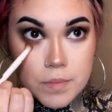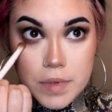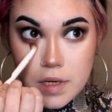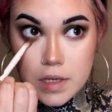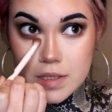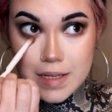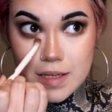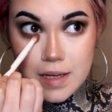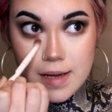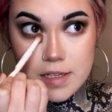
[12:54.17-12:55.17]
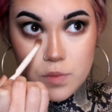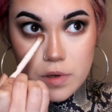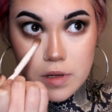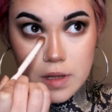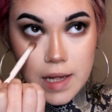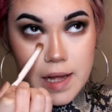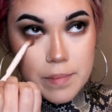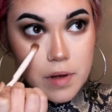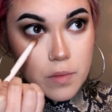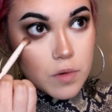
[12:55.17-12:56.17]
Because, like, yes, we're glam,
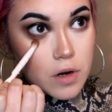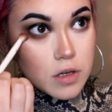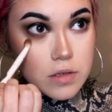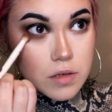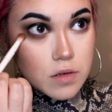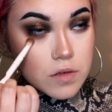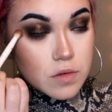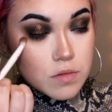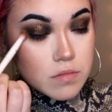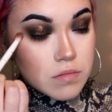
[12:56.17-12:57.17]
but we're also,